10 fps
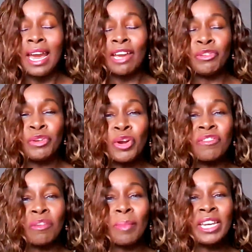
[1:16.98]
And you know,
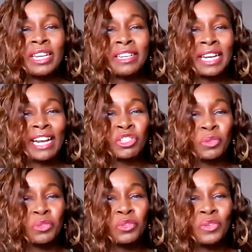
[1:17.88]
for many
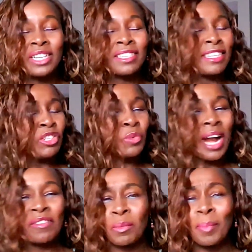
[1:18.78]
international students, they do
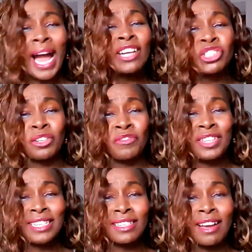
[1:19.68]
have a passion for
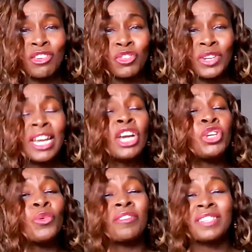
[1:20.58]
this country.
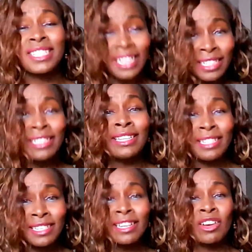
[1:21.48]
You have studied in
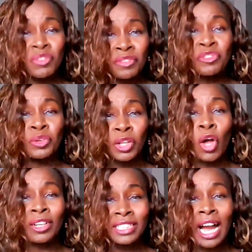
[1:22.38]
this country for a
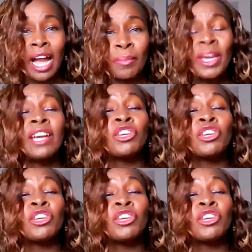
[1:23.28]
long time.